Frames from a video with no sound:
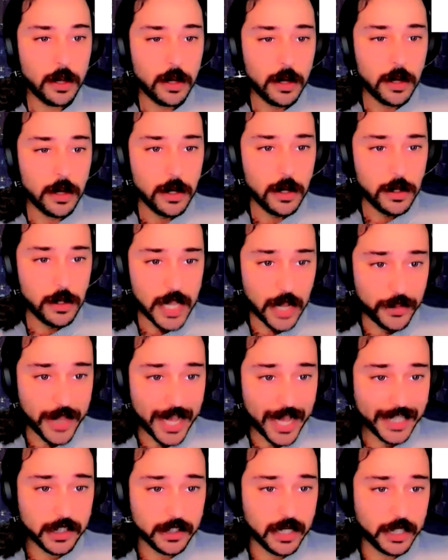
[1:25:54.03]
Now, that's an
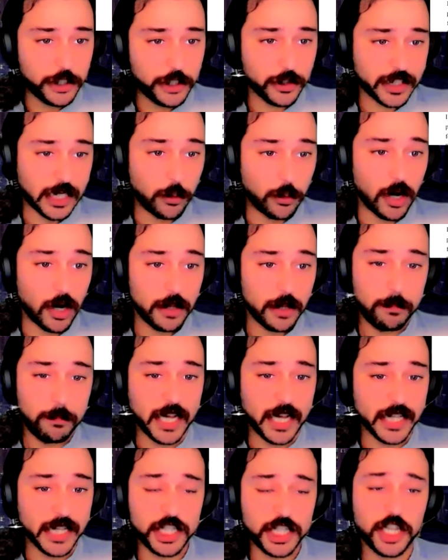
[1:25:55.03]
interesting one because it's
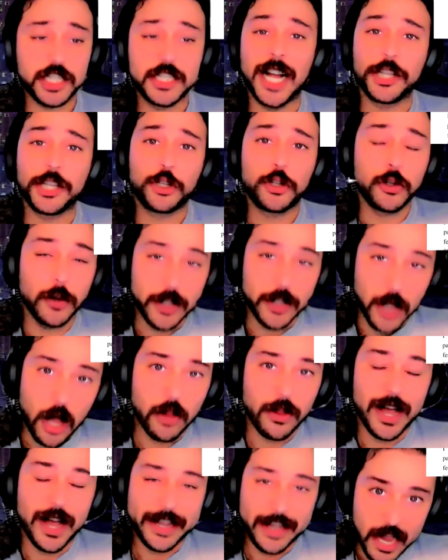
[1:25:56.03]
just not true at all.
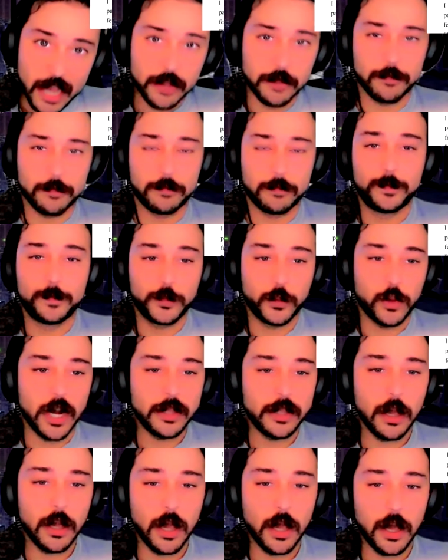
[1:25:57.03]
Again, right?
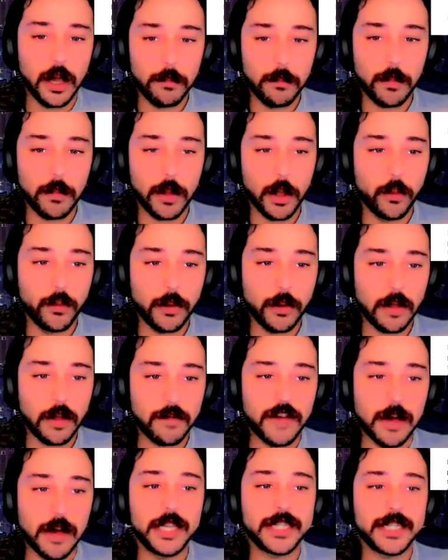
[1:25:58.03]
Feminists
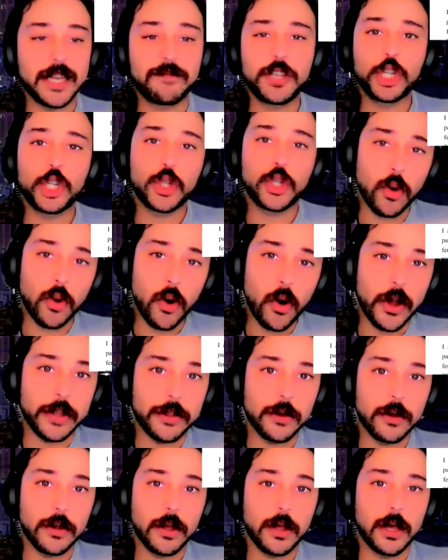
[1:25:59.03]
have destroyed
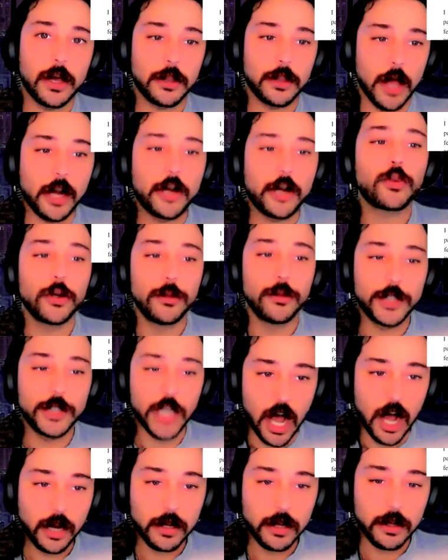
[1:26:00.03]
locker room talk,
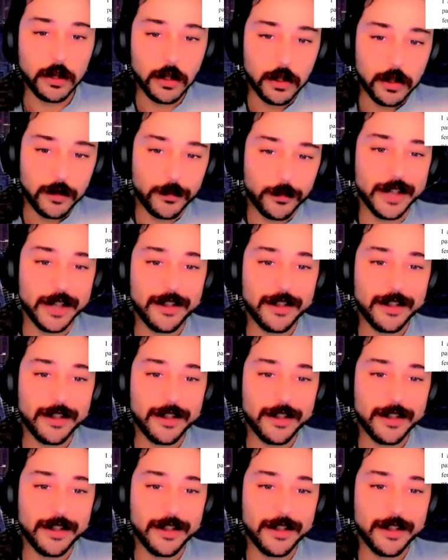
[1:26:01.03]
right?